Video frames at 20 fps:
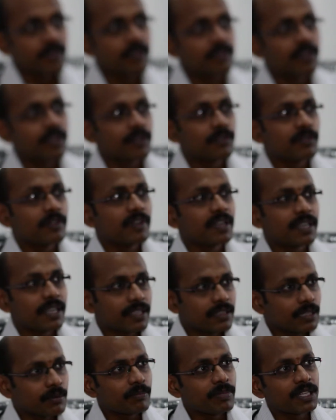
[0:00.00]
where we will
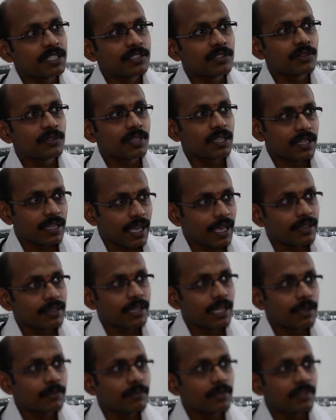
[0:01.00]
take the patient to the cath
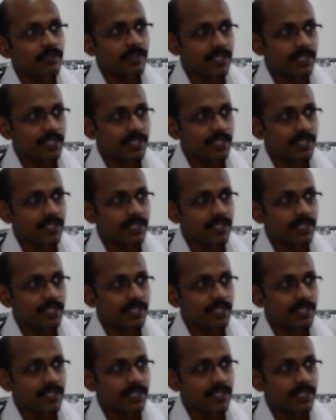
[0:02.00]
lab,